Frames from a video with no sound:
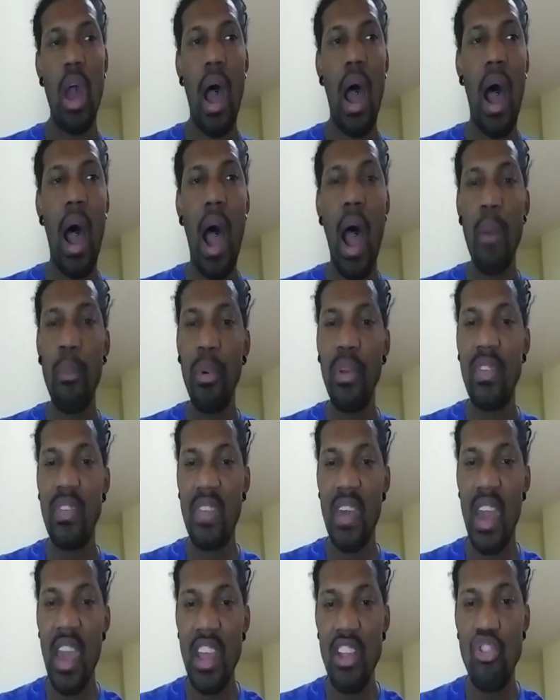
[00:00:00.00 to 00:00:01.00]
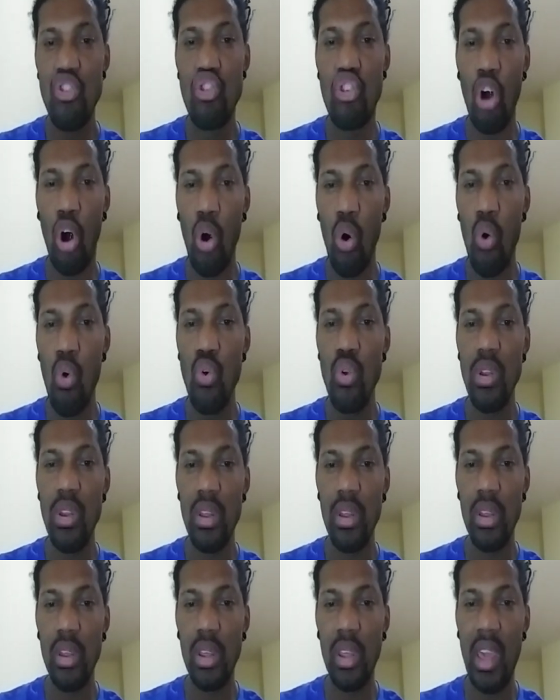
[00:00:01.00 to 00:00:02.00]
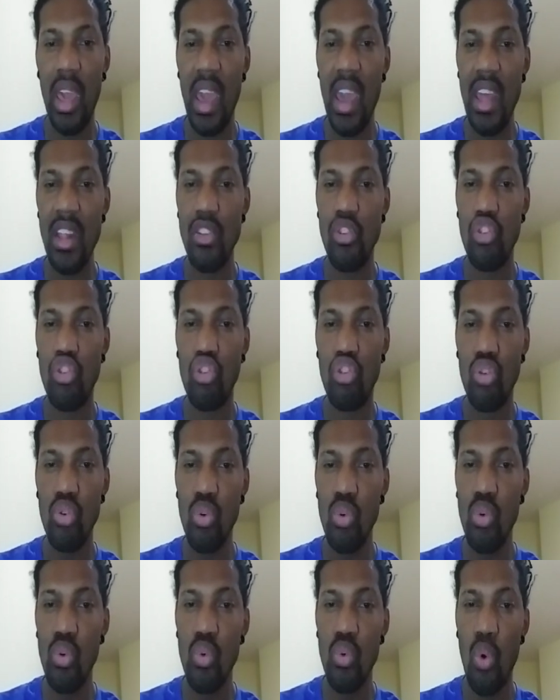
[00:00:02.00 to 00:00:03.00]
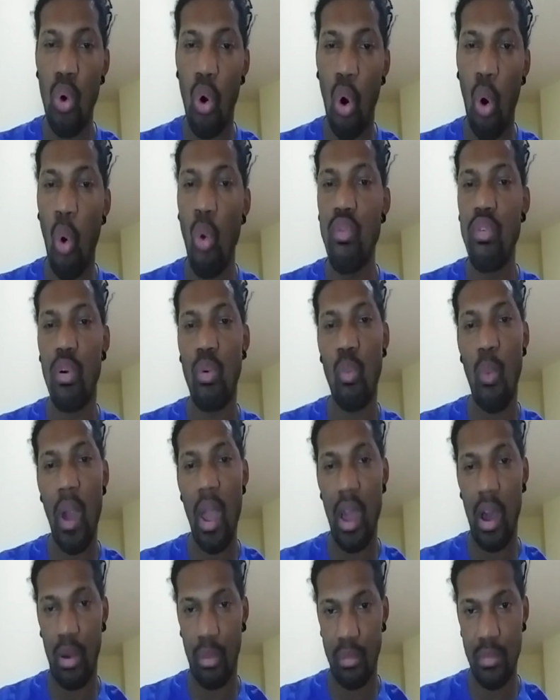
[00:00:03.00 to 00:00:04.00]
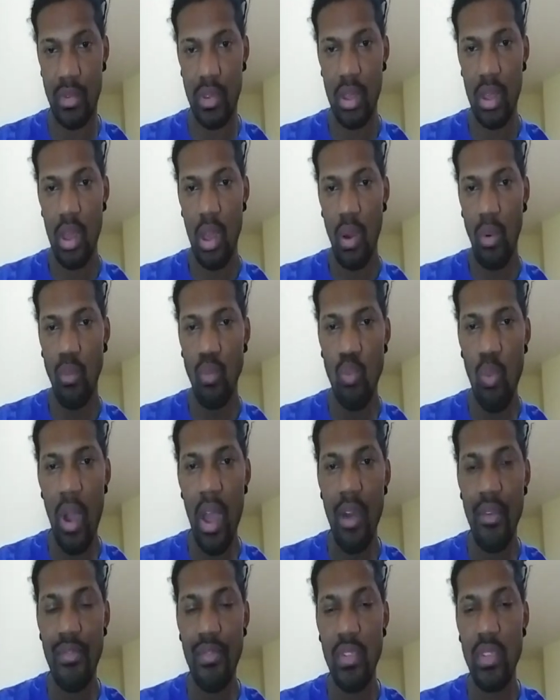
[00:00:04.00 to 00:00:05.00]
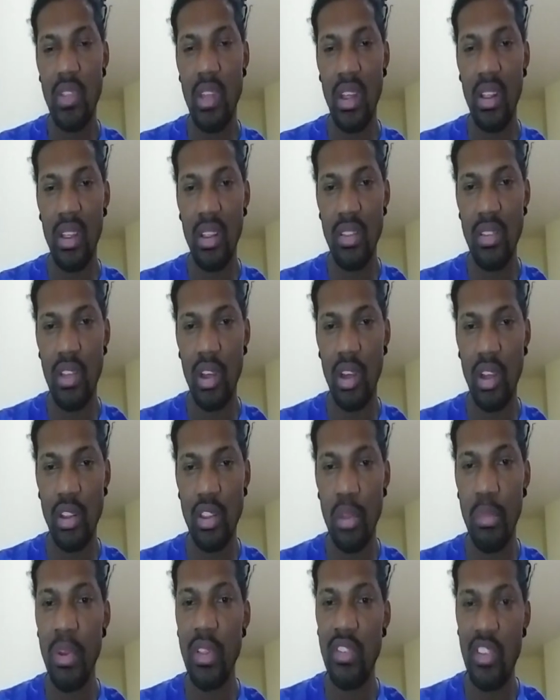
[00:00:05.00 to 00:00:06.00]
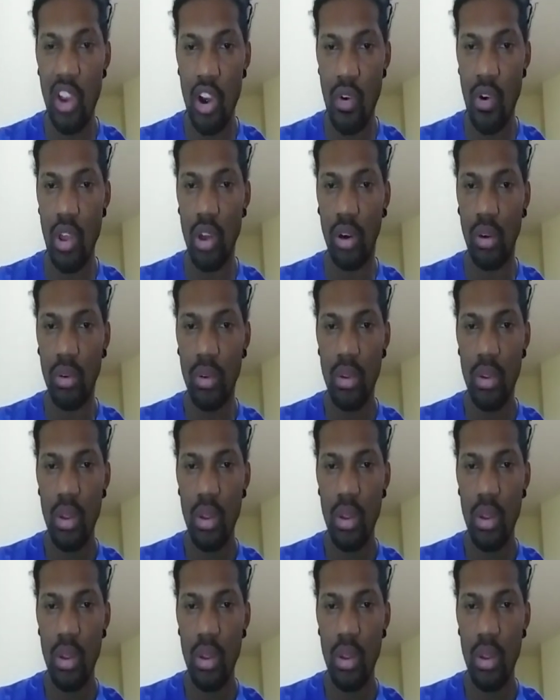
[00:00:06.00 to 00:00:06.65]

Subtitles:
I would say don't get too overwhelmed with the material,